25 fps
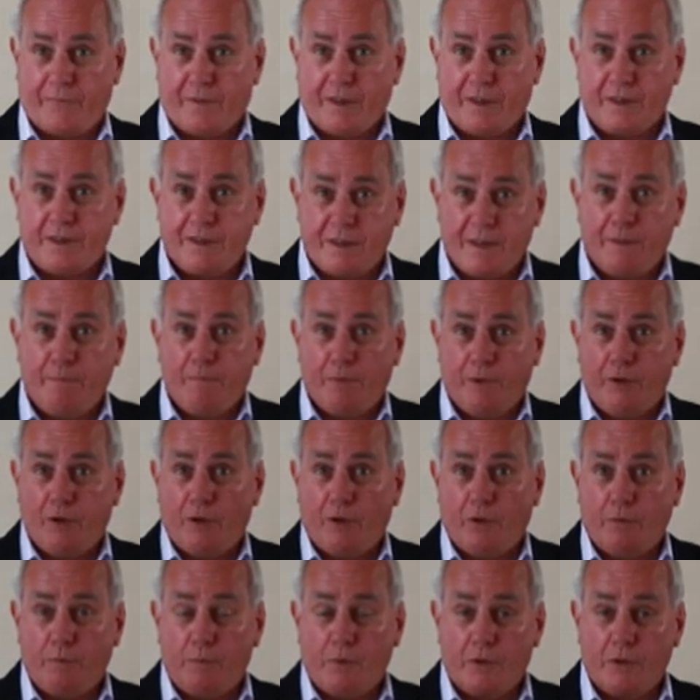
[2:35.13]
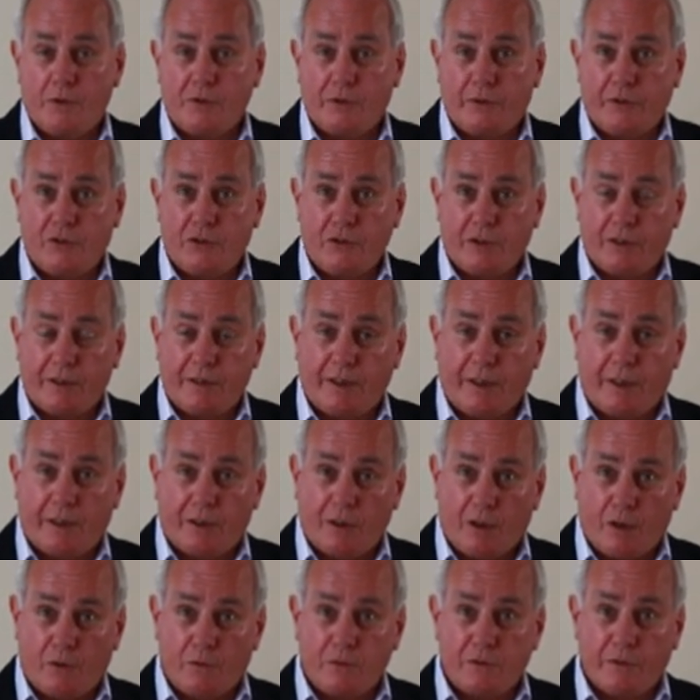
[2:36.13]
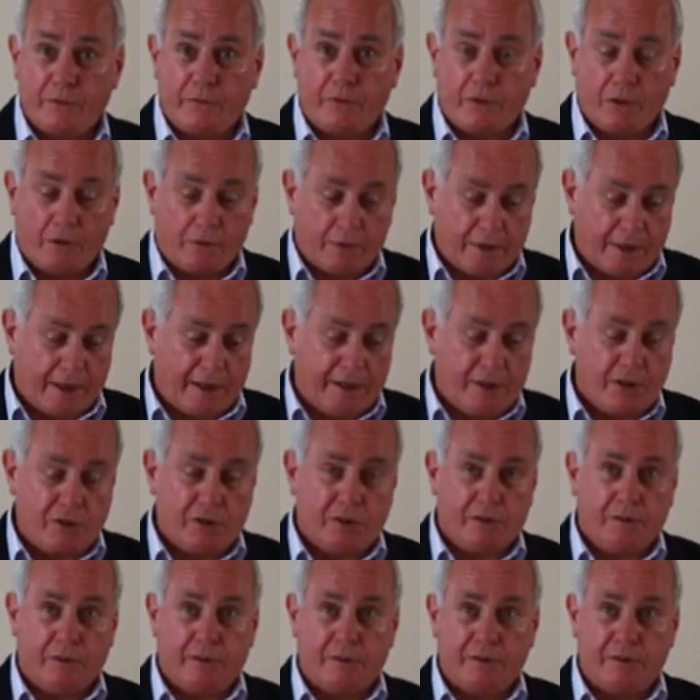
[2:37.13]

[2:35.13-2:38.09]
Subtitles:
Simple notebook so that you can take notes of your location,